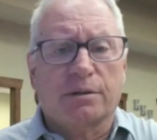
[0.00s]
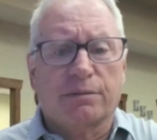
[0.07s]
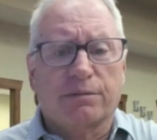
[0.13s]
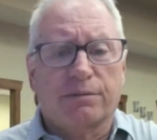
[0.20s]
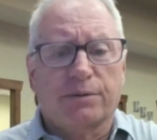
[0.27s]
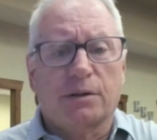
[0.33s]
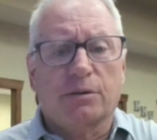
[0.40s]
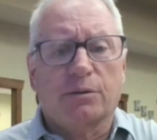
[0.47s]

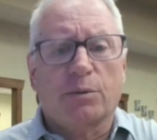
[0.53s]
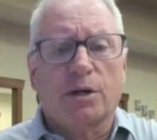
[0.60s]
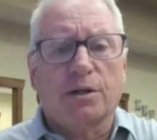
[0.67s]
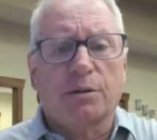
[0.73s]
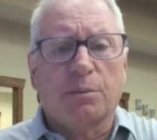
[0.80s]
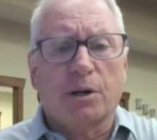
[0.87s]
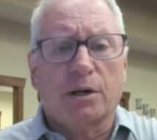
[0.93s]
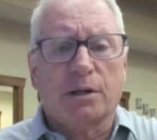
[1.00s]
of, well,
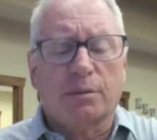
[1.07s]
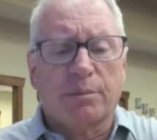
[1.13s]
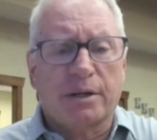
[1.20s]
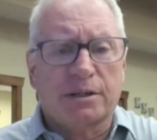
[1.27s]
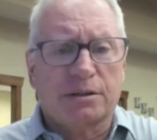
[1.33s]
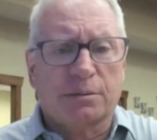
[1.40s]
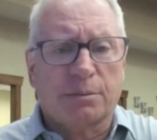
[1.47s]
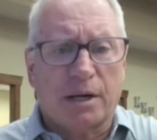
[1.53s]
the market
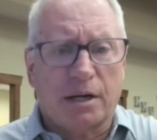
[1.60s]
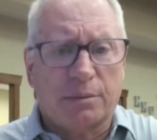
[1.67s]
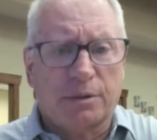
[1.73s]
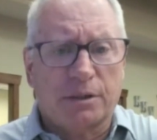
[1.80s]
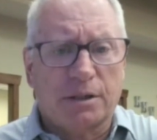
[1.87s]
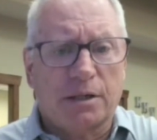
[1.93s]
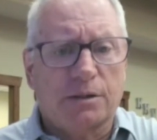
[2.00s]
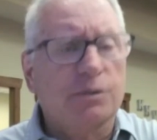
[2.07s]
makes the bottom
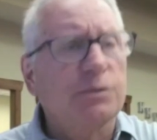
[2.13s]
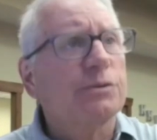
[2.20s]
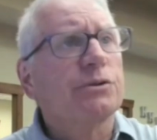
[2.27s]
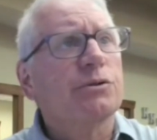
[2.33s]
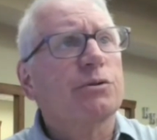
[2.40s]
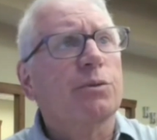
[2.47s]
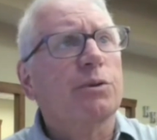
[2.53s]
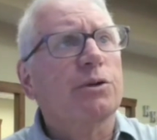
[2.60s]
the day the news
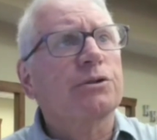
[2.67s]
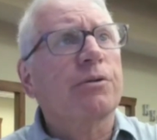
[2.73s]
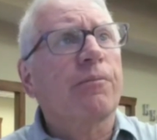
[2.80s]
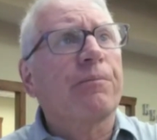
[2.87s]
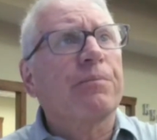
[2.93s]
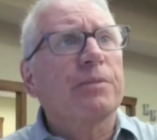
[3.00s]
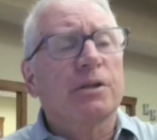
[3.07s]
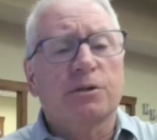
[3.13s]
is the worst.
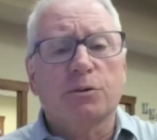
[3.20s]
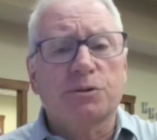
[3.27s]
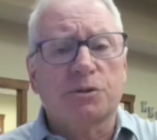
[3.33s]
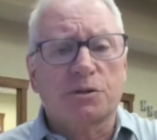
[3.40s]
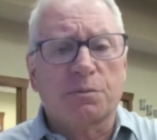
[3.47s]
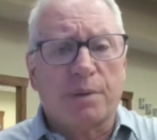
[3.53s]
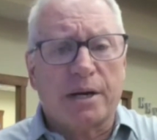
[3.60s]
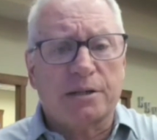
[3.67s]
The news
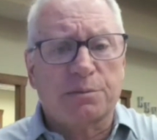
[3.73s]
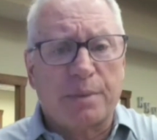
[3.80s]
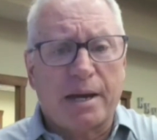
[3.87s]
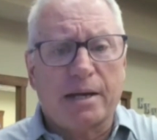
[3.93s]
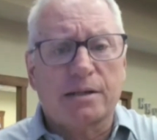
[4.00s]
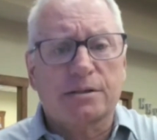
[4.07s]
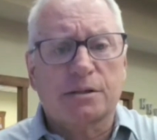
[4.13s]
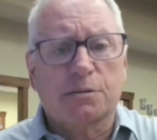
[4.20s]
is about as
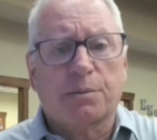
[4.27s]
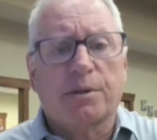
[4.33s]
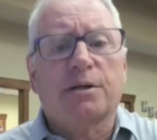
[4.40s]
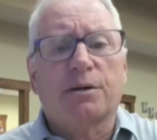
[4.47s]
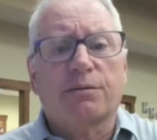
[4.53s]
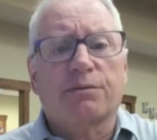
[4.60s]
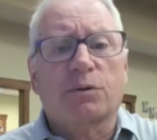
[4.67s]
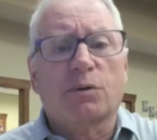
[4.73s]
bad as it's been
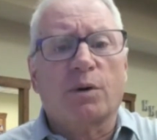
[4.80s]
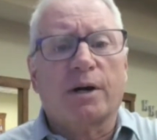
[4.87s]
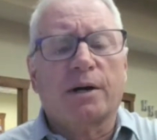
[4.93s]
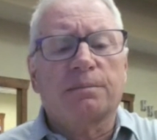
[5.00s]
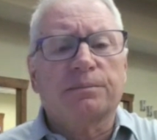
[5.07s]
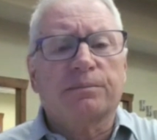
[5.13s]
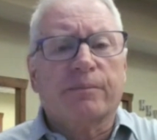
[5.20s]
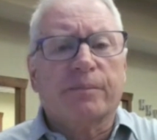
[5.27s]
here for a
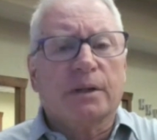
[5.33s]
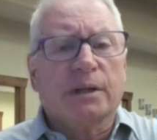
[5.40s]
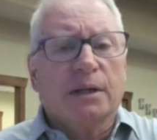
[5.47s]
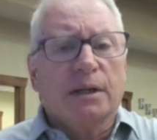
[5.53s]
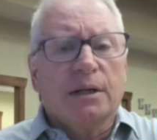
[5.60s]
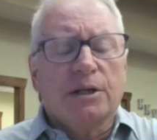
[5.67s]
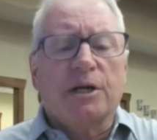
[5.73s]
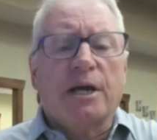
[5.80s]
while.
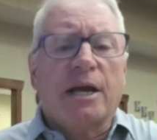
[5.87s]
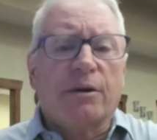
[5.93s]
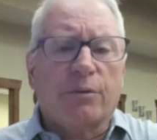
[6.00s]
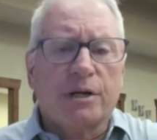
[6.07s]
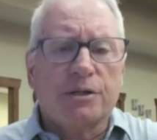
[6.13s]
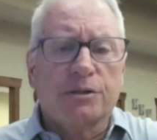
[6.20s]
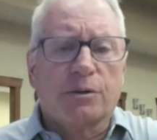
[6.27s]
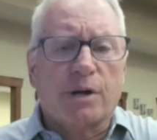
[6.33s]
You can't
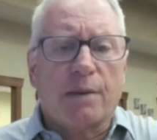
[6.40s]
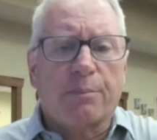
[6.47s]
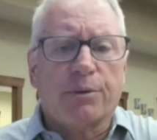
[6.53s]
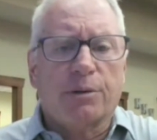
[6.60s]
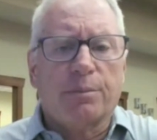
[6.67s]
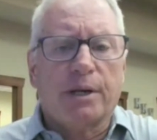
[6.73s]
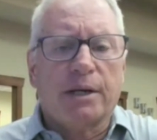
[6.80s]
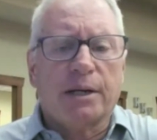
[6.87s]
raise a crop
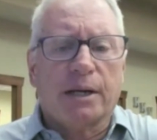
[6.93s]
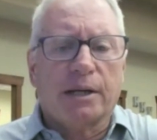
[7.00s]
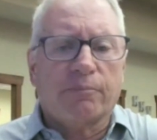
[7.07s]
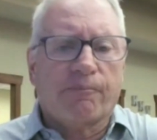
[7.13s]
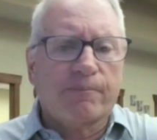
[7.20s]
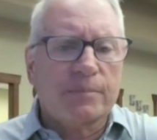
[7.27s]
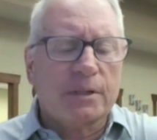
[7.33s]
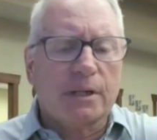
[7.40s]
on May
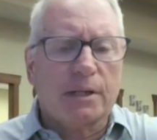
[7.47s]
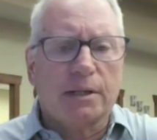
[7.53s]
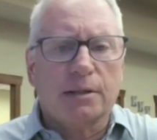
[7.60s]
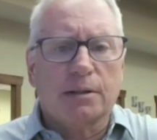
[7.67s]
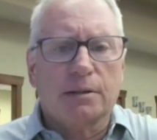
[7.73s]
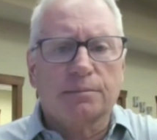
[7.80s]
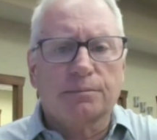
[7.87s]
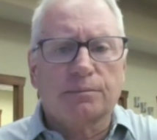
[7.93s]

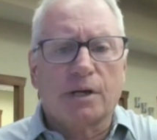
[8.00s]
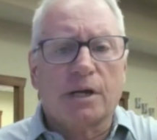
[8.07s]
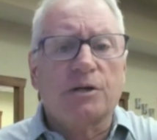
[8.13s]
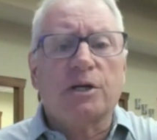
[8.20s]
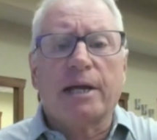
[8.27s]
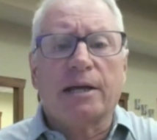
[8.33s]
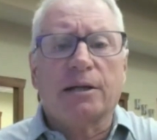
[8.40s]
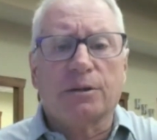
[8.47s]
9th. And
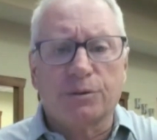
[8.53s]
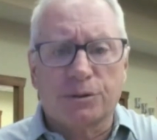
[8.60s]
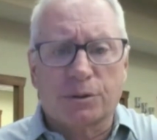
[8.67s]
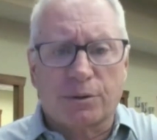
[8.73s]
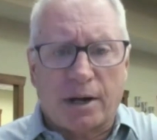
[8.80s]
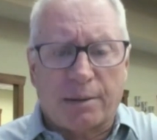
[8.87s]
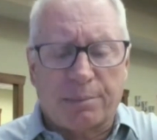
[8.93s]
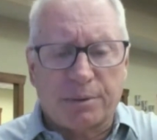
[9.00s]
you can't lose a
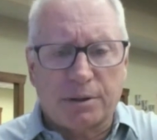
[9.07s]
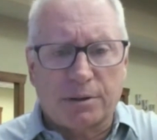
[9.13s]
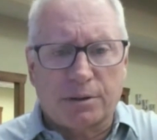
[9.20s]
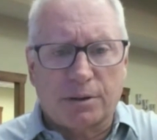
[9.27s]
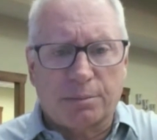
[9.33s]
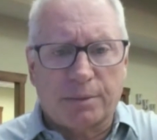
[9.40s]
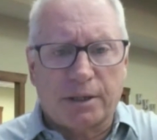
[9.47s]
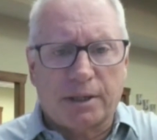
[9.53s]
crop
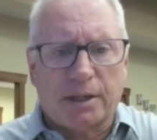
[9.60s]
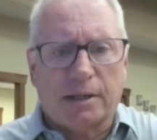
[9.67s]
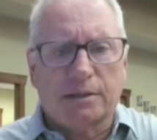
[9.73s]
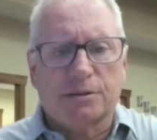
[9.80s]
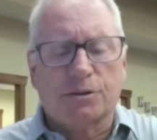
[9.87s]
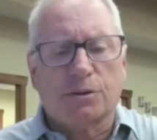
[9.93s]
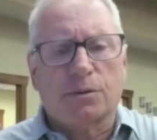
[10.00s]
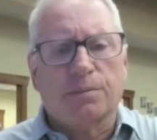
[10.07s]
either on May 9th.
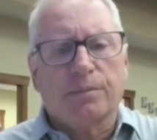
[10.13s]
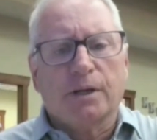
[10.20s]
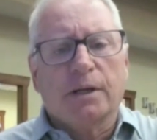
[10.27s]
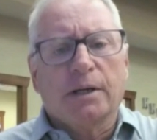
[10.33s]
So